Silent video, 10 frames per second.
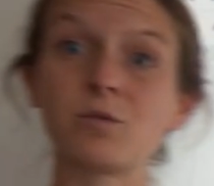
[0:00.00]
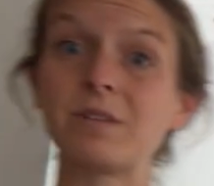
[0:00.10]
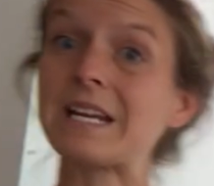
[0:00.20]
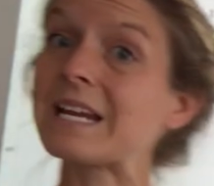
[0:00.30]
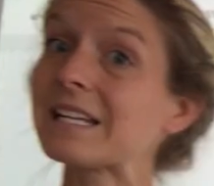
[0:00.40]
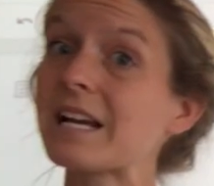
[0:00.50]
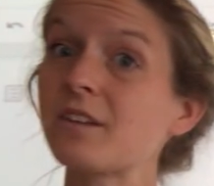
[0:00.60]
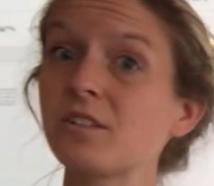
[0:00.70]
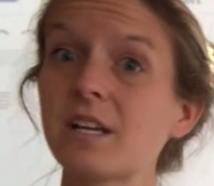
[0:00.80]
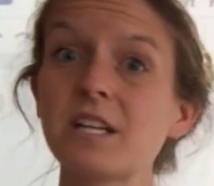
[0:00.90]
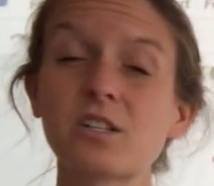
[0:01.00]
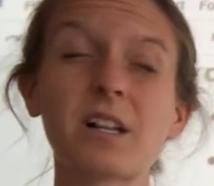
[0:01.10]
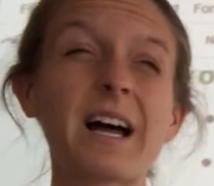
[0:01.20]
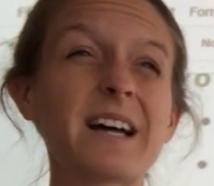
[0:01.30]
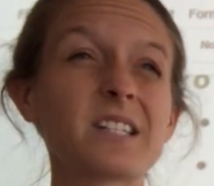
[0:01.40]
you need in each
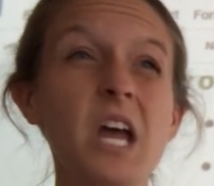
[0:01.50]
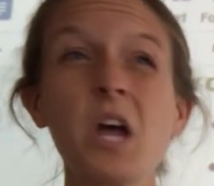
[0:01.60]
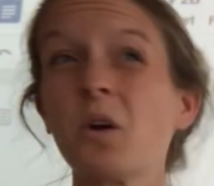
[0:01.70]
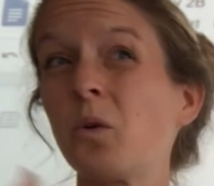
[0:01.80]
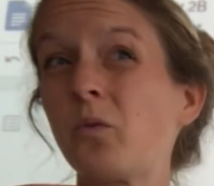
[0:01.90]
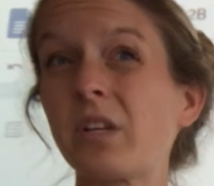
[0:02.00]
class, who